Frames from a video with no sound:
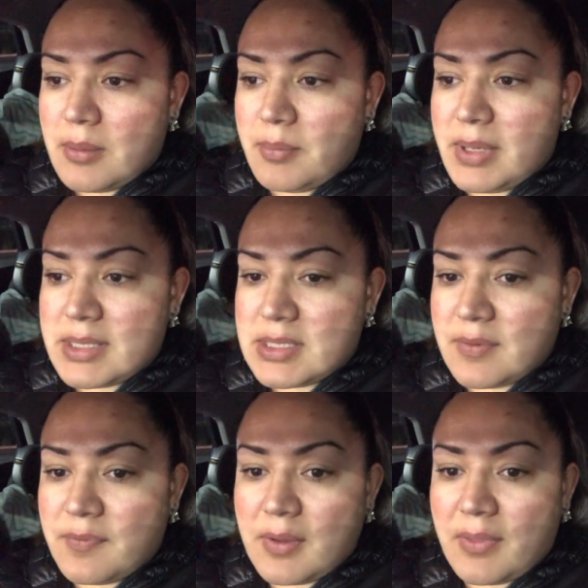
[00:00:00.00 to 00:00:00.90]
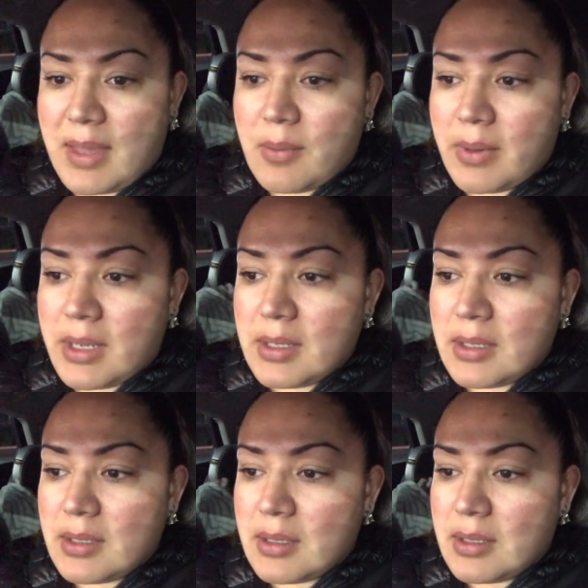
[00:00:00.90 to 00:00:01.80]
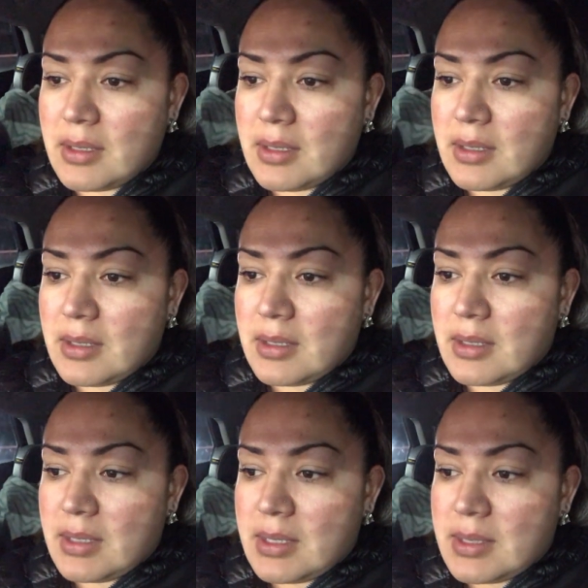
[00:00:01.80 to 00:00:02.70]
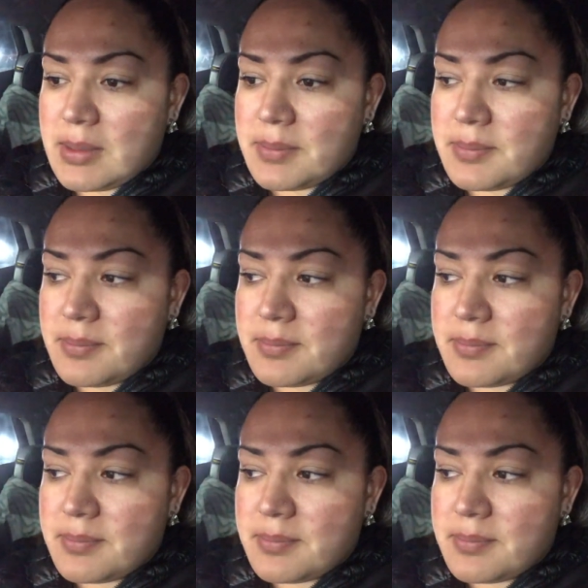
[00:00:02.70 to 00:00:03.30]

but to feel that way. Um,